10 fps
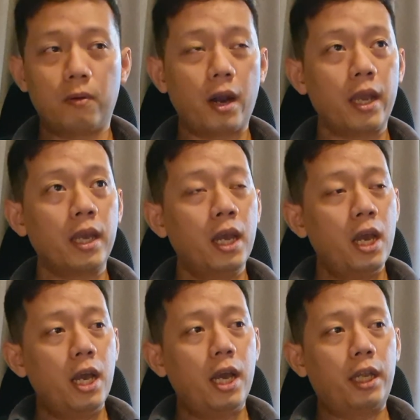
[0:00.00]
right?
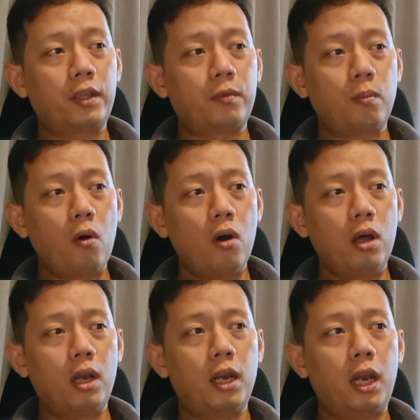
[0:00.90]
It's
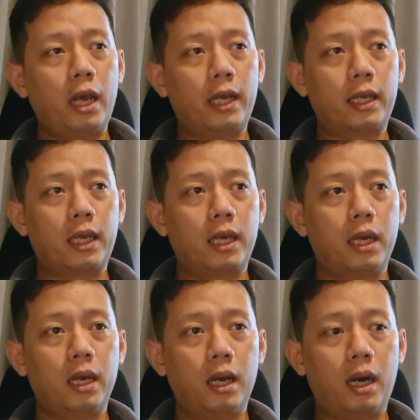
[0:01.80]
more like
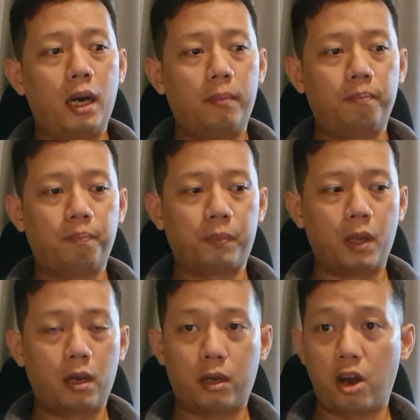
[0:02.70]

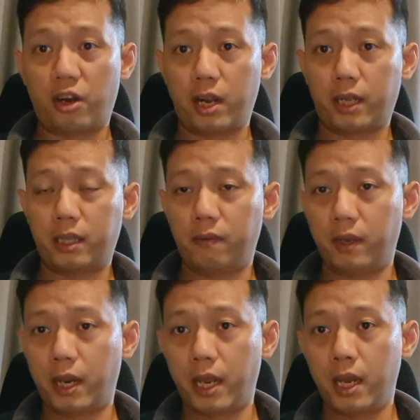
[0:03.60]

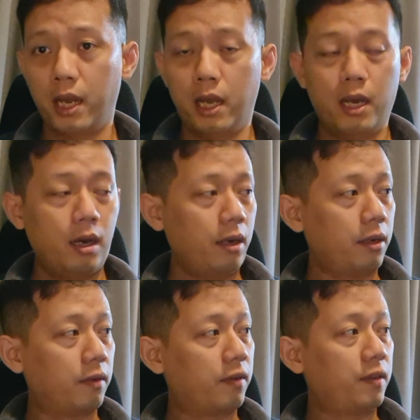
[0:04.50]
connectivity,
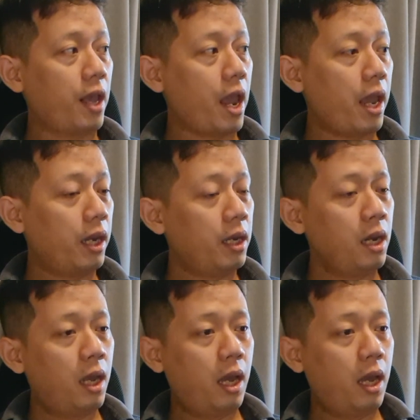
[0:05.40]
the stand,